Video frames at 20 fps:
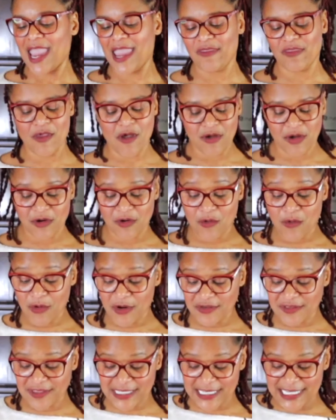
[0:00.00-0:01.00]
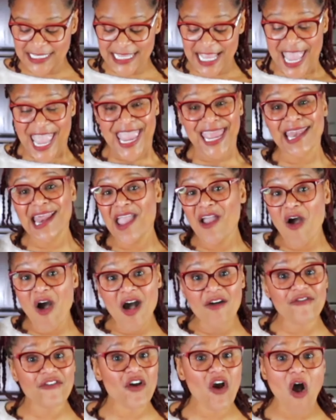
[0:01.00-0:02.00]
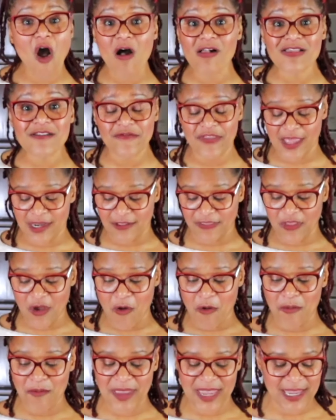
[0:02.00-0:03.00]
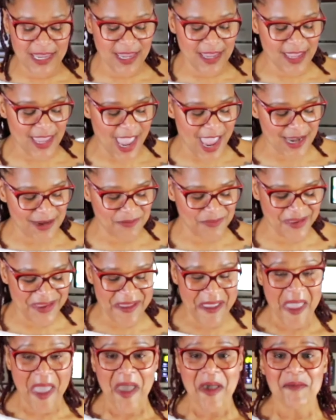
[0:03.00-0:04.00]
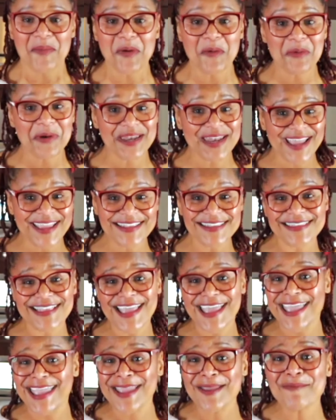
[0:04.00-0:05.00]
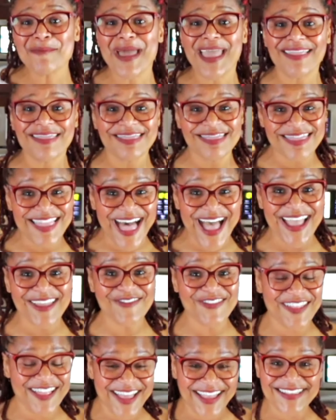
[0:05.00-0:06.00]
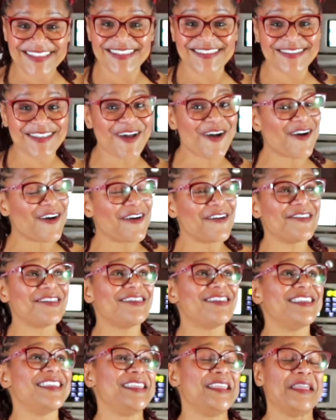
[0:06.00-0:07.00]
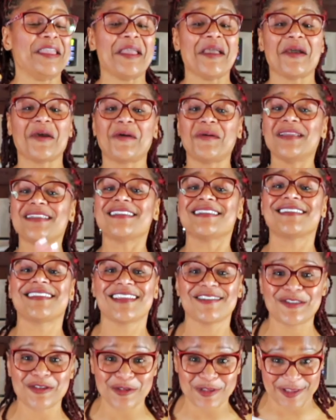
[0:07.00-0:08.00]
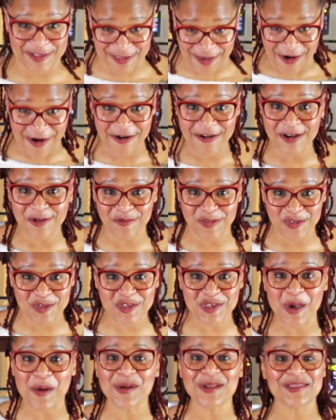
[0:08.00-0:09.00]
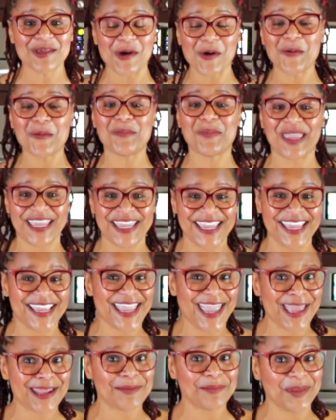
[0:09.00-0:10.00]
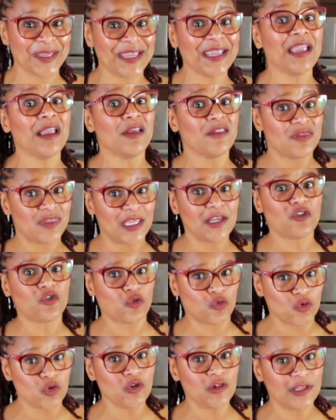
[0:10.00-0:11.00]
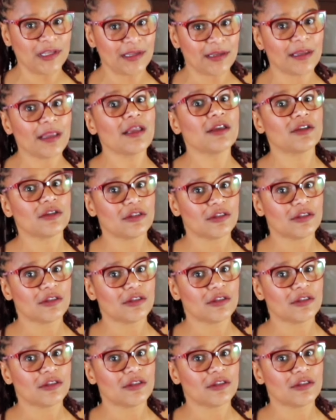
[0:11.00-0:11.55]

and longer courses, and I offer all of that at the Home Baking Academy. But when I say my live classes are the quintessential star of the show at the Home Baking Academy, they truly,